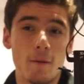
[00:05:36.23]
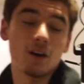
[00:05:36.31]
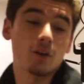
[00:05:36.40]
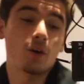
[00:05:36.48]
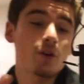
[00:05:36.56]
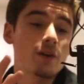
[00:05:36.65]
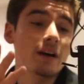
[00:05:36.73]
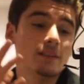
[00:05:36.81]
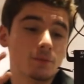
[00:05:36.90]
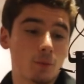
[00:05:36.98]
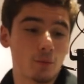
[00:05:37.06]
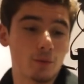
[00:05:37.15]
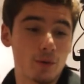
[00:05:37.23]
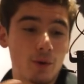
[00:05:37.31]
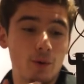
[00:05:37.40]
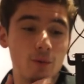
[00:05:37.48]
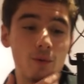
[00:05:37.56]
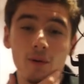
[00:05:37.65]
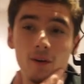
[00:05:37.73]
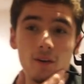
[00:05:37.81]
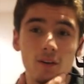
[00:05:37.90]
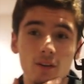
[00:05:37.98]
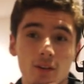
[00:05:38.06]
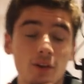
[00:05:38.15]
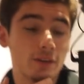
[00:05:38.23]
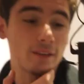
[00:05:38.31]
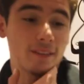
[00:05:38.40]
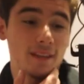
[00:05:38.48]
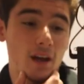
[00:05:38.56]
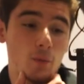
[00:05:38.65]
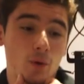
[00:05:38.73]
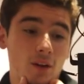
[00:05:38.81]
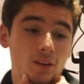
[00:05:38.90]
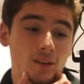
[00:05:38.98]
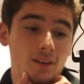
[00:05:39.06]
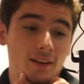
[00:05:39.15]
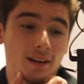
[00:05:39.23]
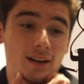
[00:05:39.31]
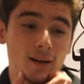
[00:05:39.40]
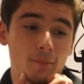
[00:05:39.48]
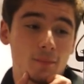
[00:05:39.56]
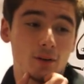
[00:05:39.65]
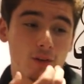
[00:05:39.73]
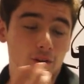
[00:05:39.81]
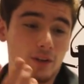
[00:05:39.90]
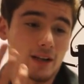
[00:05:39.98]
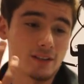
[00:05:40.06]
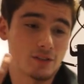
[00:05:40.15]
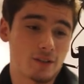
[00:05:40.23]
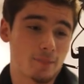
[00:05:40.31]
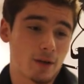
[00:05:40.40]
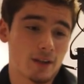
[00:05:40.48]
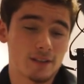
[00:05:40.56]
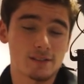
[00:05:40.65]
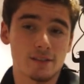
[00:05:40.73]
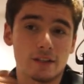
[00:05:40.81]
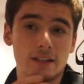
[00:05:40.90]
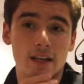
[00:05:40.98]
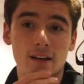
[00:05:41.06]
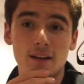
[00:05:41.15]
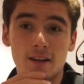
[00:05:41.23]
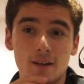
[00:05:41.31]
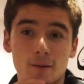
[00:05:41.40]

a lot of you guys won't know London that well, a lot of you guys are in America and stuff like that,